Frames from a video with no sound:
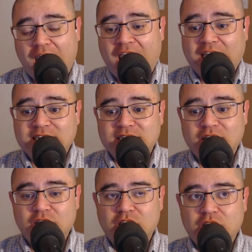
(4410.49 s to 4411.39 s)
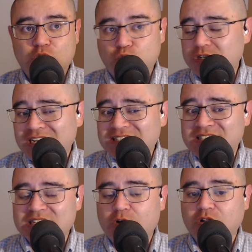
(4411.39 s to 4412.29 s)
And you wouldn't
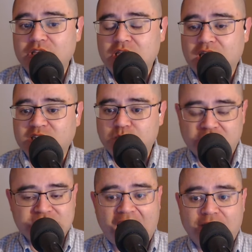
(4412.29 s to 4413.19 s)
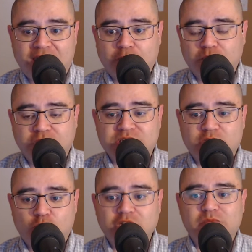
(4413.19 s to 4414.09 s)
necessarily expect to have that
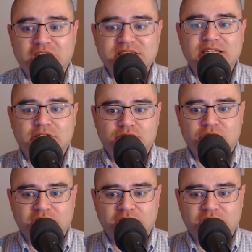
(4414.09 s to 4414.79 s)
replaced under warranty because the